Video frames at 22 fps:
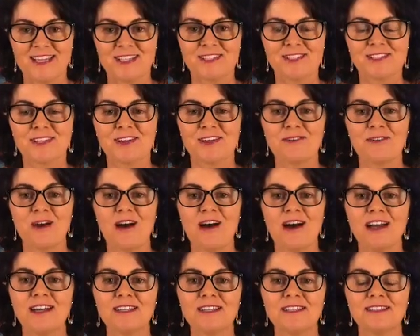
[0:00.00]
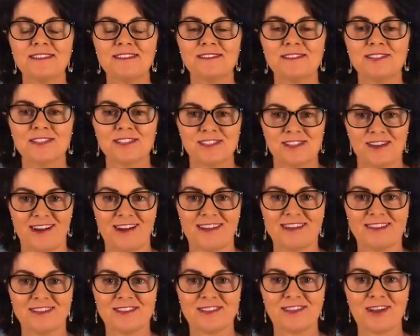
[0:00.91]
So I
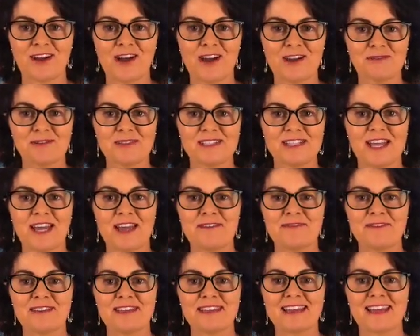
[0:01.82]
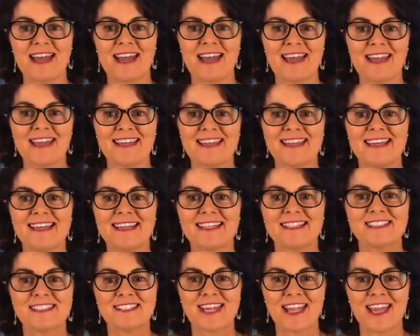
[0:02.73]
decided that I was having a
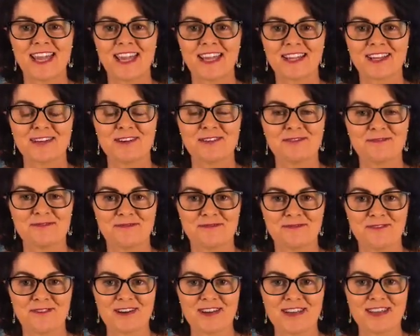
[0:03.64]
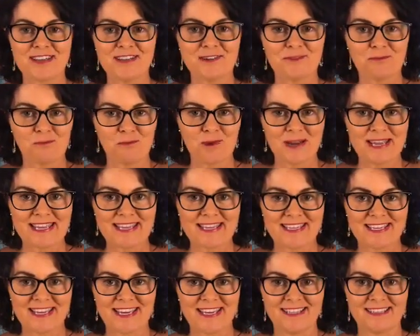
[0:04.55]
tech-free
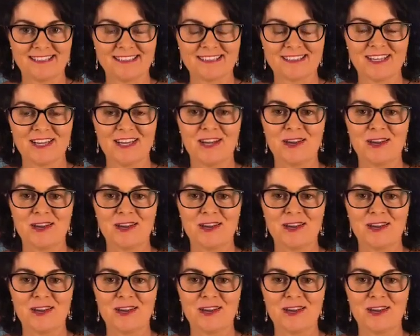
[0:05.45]
weekend,